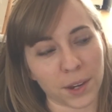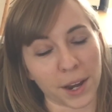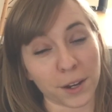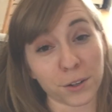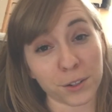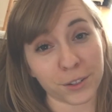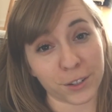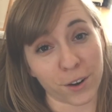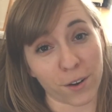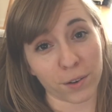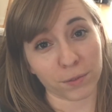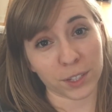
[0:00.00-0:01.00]
I could
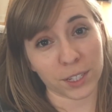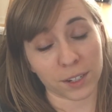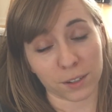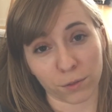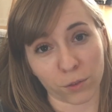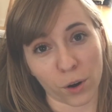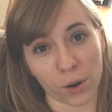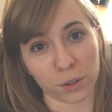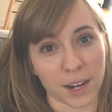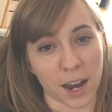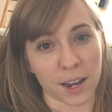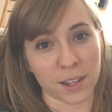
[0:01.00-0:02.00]
start on 6 of Crows.
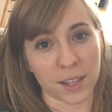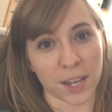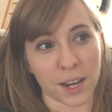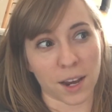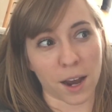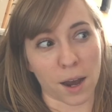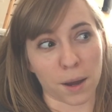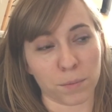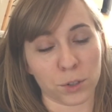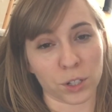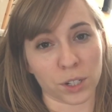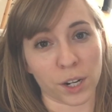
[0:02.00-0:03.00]
I think I'm
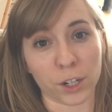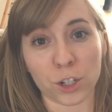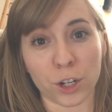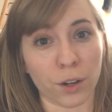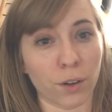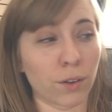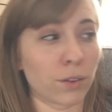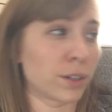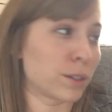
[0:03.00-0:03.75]
just gonna chill.